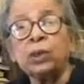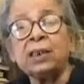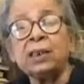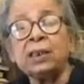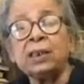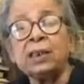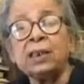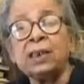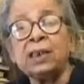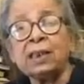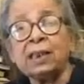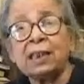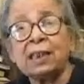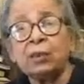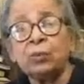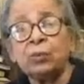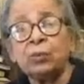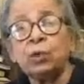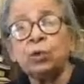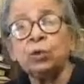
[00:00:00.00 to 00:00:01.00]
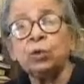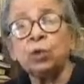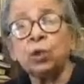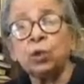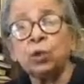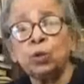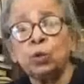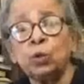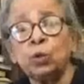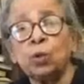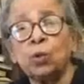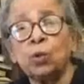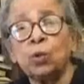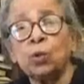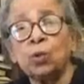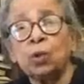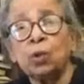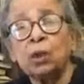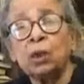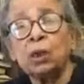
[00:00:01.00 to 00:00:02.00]
We do not know
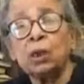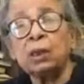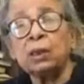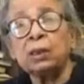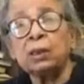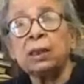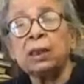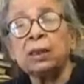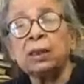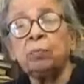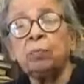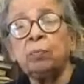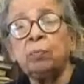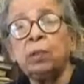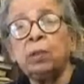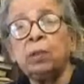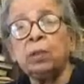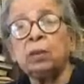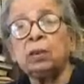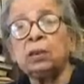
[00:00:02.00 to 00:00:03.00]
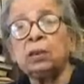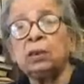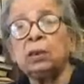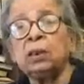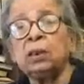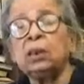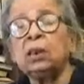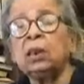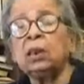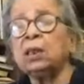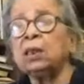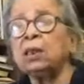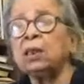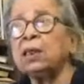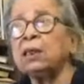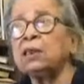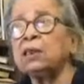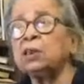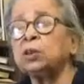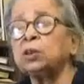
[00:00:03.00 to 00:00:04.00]
that
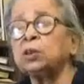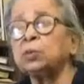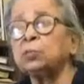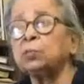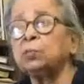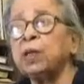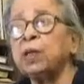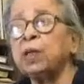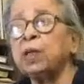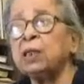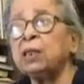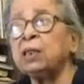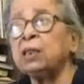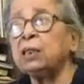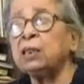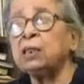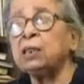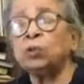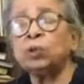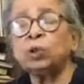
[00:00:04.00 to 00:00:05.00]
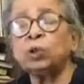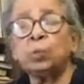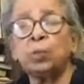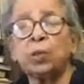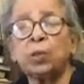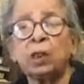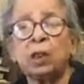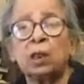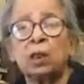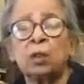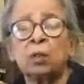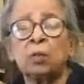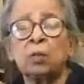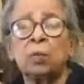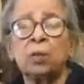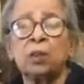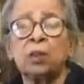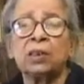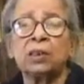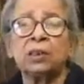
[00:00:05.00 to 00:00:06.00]
Jindal has paid the West Bengal
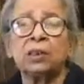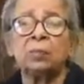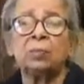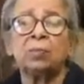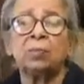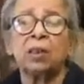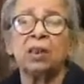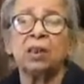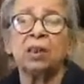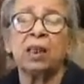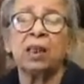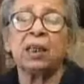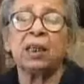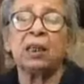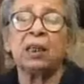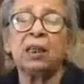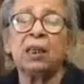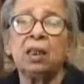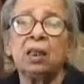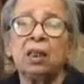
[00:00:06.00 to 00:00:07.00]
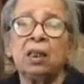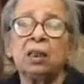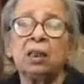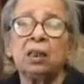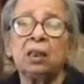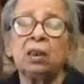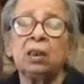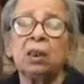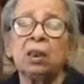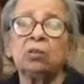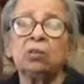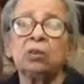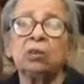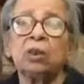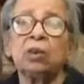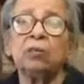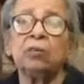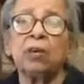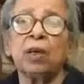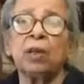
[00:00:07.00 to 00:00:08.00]
government something like
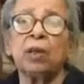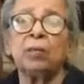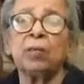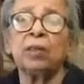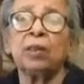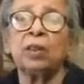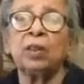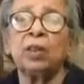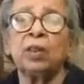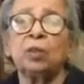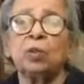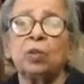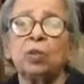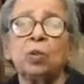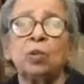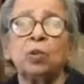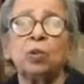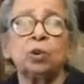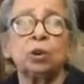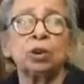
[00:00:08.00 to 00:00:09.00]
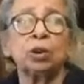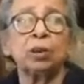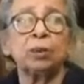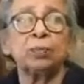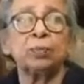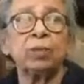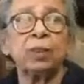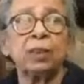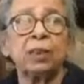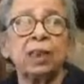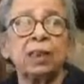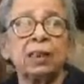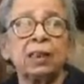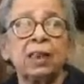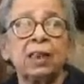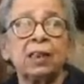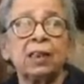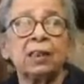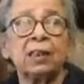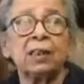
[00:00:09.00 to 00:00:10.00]
3,500 crores or something
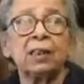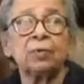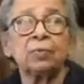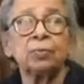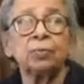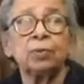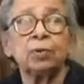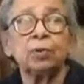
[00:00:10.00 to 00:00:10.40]
like that.